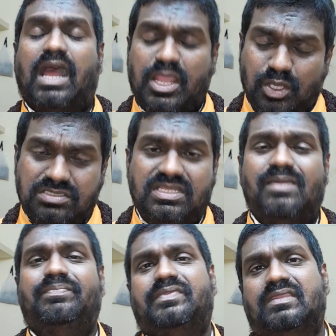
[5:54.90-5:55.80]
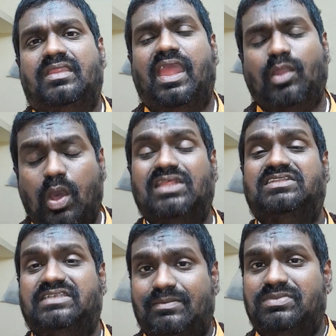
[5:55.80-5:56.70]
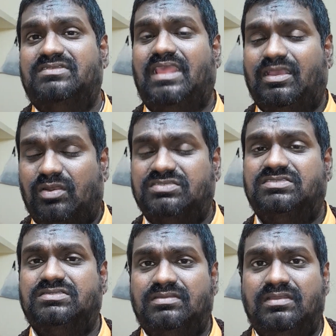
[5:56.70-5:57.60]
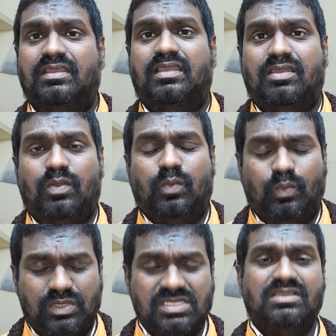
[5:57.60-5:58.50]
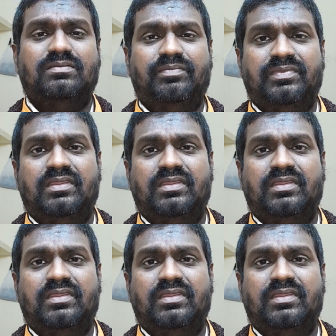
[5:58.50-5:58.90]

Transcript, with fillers: Ayodhya and all other temples across world.